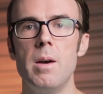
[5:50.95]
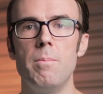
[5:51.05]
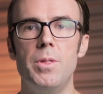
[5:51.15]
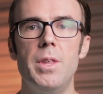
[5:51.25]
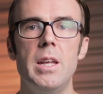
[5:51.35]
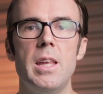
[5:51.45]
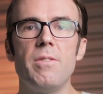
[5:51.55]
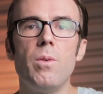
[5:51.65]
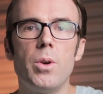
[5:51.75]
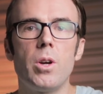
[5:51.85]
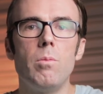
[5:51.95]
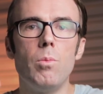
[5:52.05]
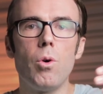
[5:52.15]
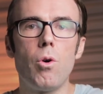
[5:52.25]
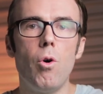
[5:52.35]
But then if I want to go
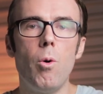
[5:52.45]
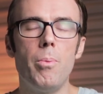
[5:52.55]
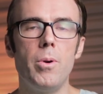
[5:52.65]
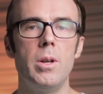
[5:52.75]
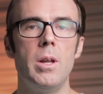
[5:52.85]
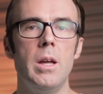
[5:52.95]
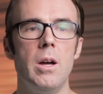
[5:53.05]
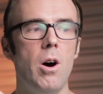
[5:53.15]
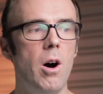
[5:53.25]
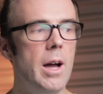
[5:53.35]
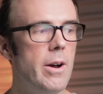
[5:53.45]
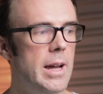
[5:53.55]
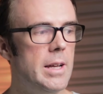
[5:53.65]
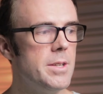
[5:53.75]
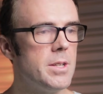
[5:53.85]
more corporate, higher
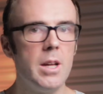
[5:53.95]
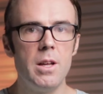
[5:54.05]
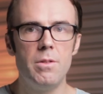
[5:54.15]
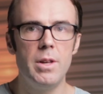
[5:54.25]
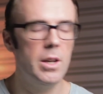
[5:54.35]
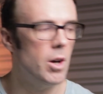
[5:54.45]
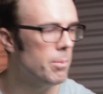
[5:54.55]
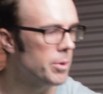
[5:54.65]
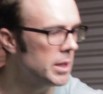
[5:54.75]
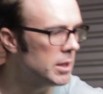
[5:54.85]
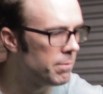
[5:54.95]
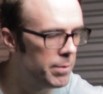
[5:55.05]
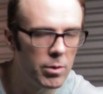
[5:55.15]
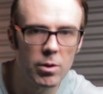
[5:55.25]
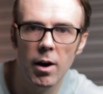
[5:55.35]
end, then I bring in the
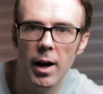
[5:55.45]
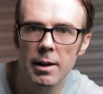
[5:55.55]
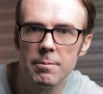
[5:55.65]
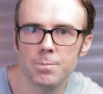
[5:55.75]
fill light.